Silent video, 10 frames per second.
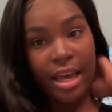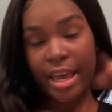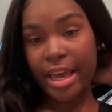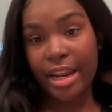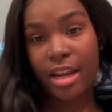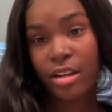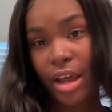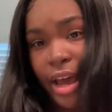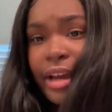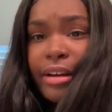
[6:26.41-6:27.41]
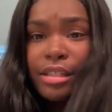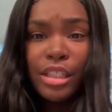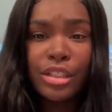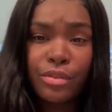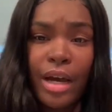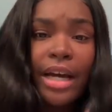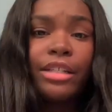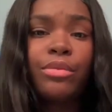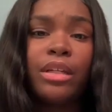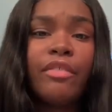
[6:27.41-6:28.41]
And I guarantee you guys
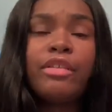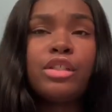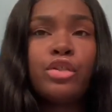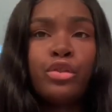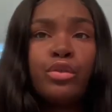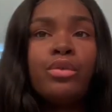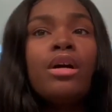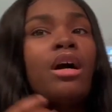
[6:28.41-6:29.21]
will love it too.